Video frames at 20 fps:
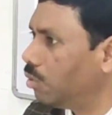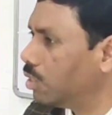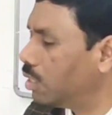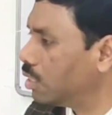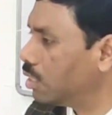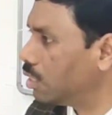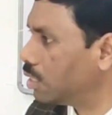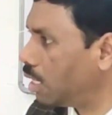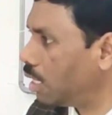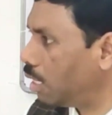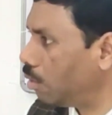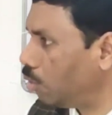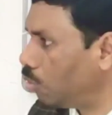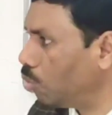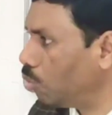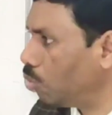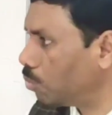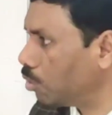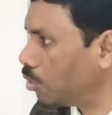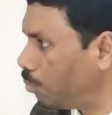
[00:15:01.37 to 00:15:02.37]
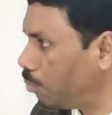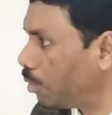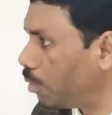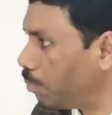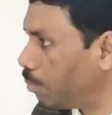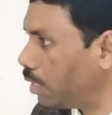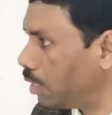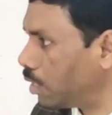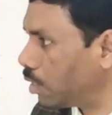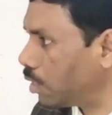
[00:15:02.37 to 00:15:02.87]
this is, I hope so,
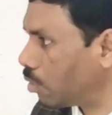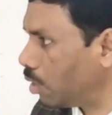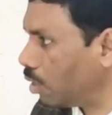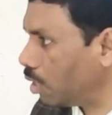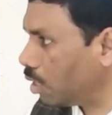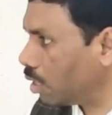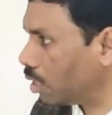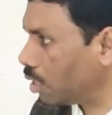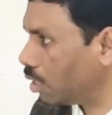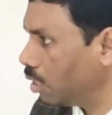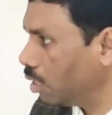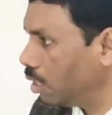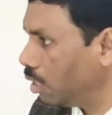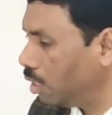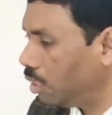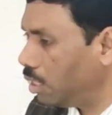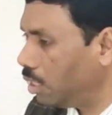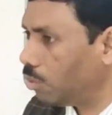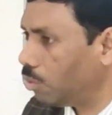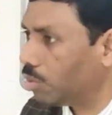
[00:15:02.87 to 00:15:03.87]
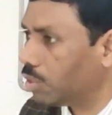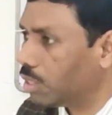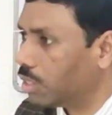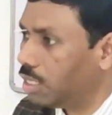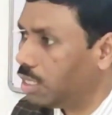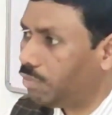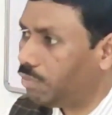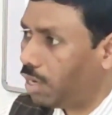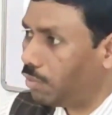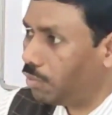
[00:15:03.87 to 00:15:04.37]
perpendicular. Now
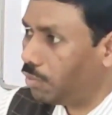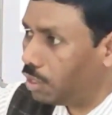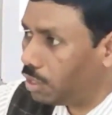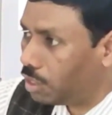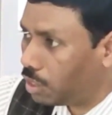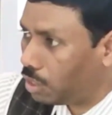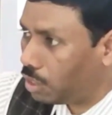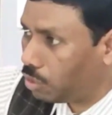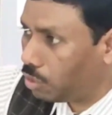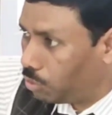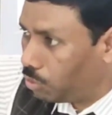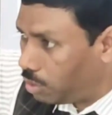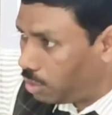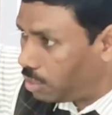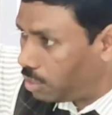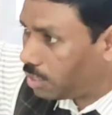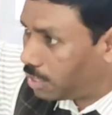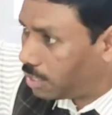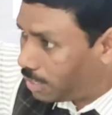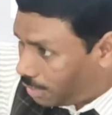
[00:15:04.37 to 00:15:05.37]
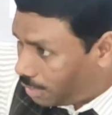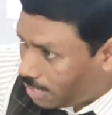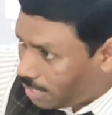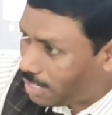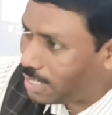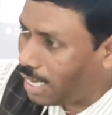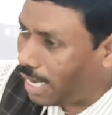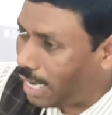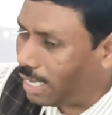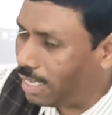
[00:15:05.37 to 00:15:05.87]
if I wanted to use this
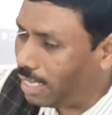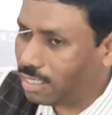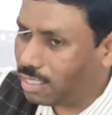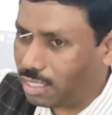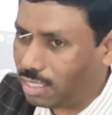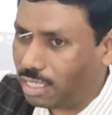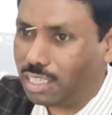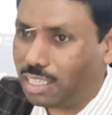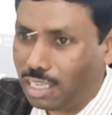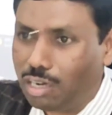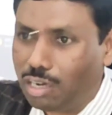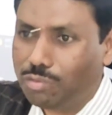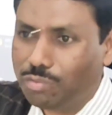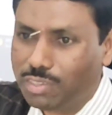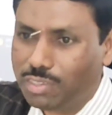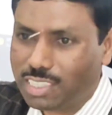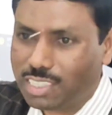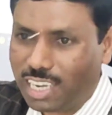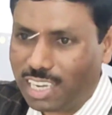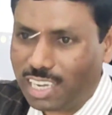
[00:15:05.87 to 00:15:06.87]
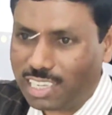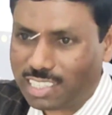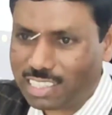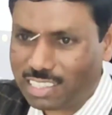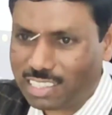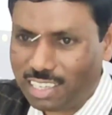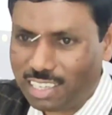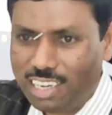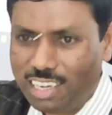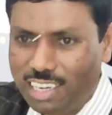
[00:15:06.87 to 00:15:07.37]
direction, downwards
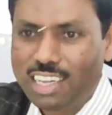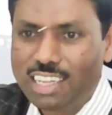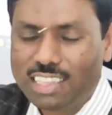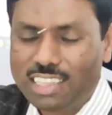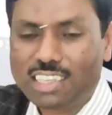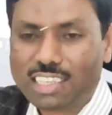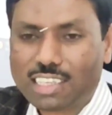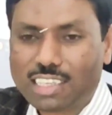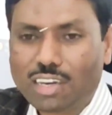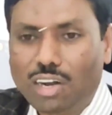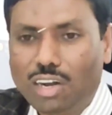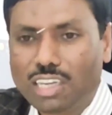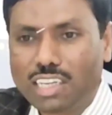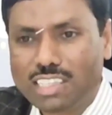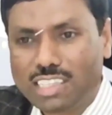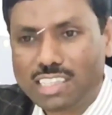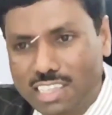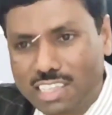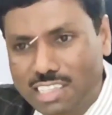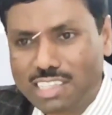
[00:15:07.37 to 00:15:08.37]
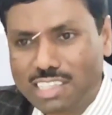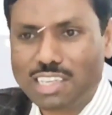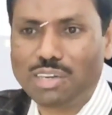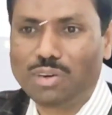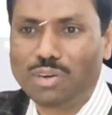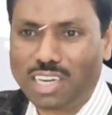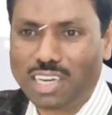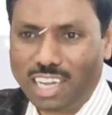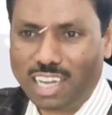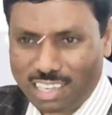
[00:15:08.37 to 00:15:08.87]
direction, that's called as a
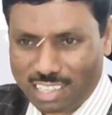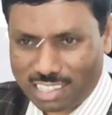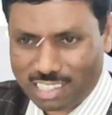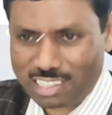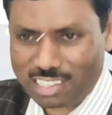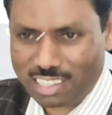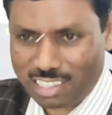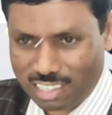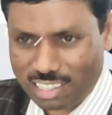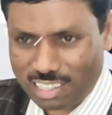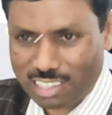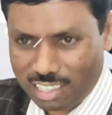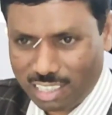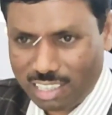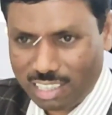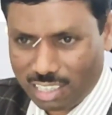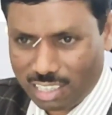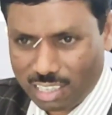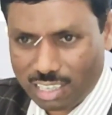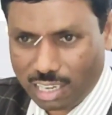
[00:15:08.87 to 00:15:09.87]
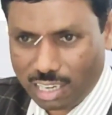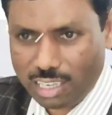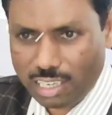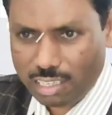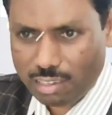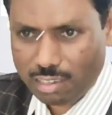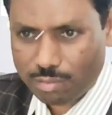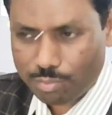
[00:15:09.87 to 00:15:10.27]
zero direction, right?